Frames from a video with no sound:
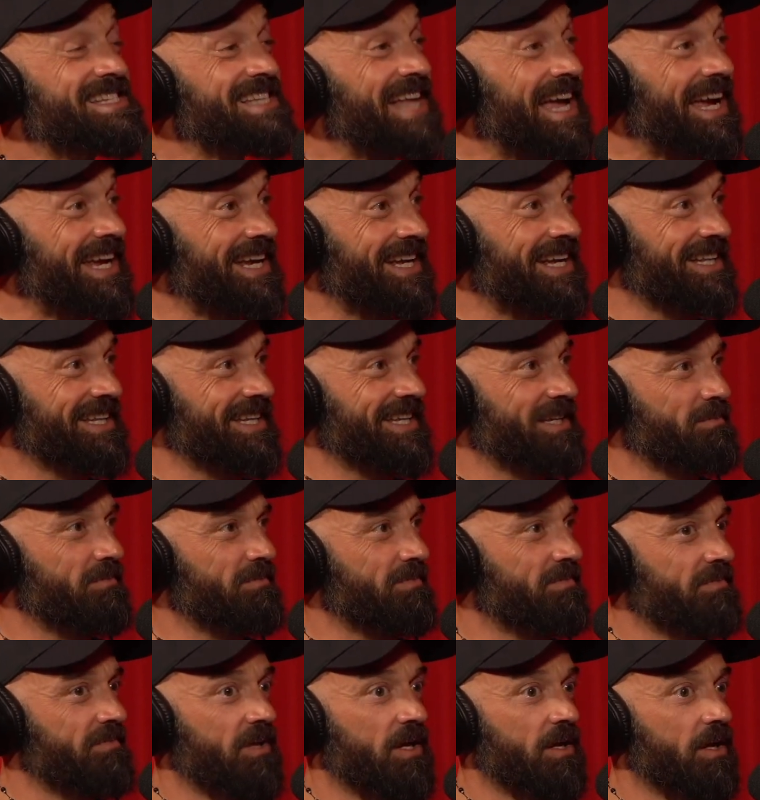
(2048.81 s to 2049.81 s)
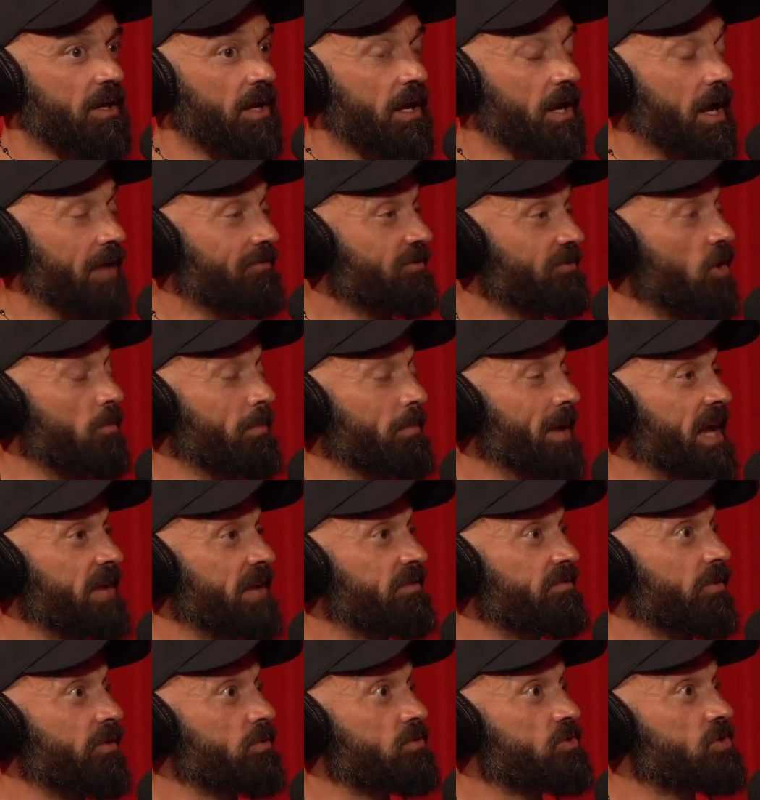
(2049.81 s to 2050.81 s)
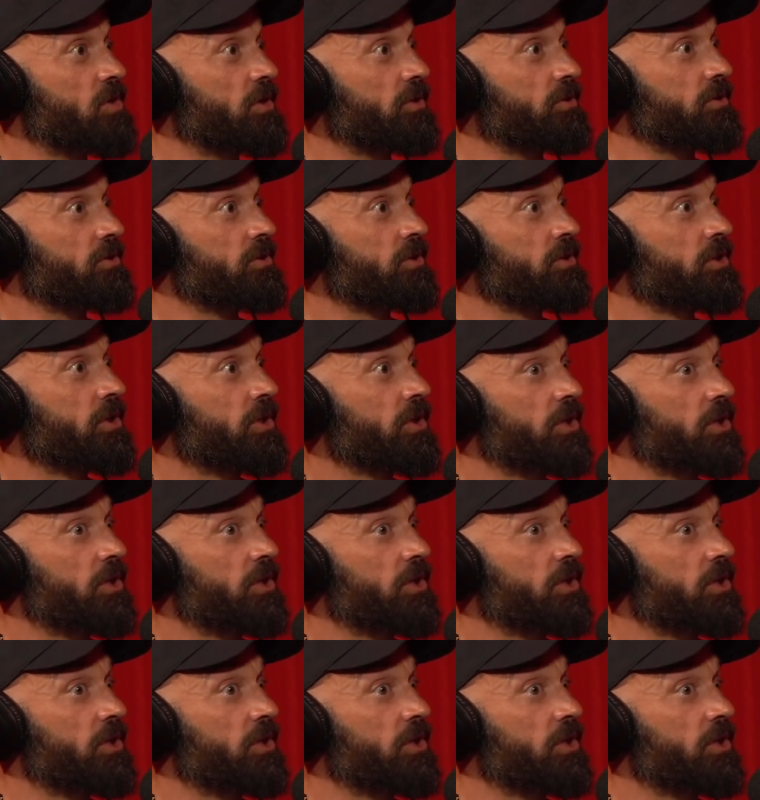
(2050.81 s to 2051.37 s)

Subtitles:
Cycling, I've got my headphones on.